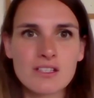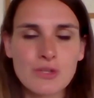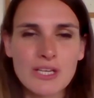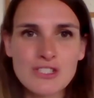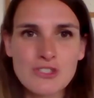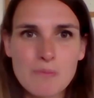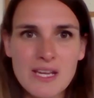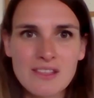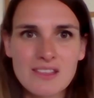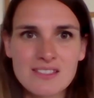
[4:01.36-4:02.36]
trying to
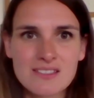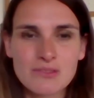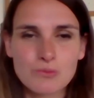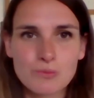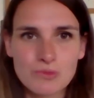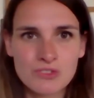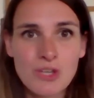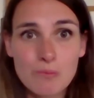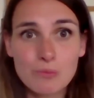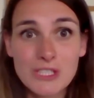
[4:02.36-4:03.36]
make this
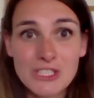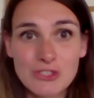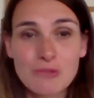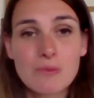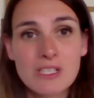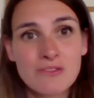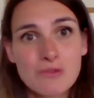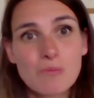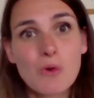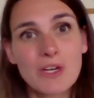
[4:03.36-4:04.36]
sub-region
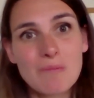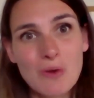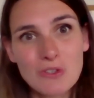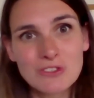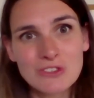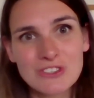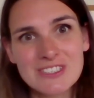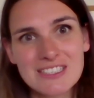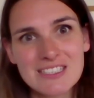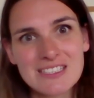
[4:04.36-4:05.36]
even more
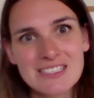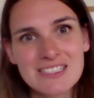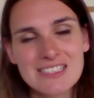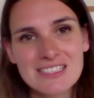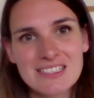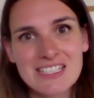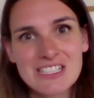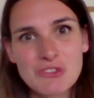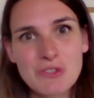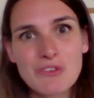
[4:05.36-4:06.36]
important in the
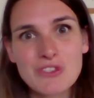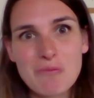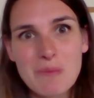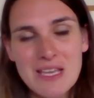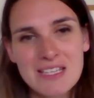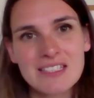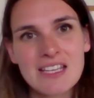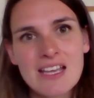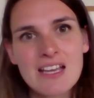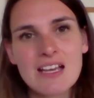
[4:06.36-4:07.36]
history of Champagne,
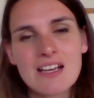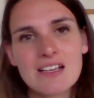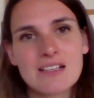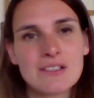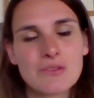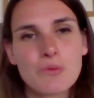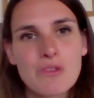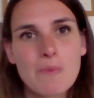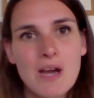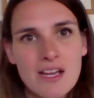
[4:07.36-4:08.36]
with
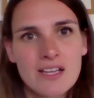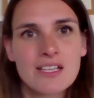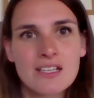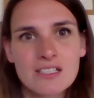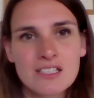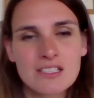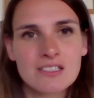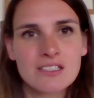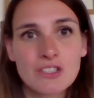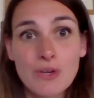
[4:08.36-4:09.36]
my
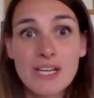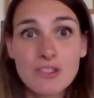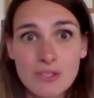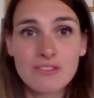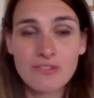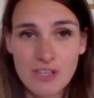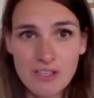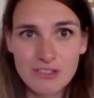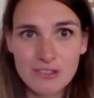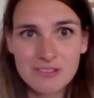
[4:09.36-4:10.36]
great
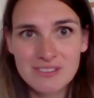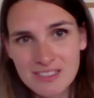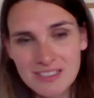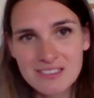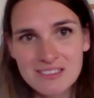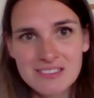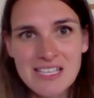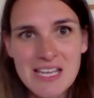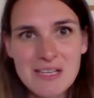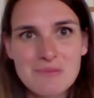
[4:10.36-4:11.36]
grandfather
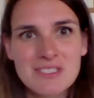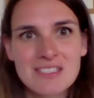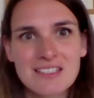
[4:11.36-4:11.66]
named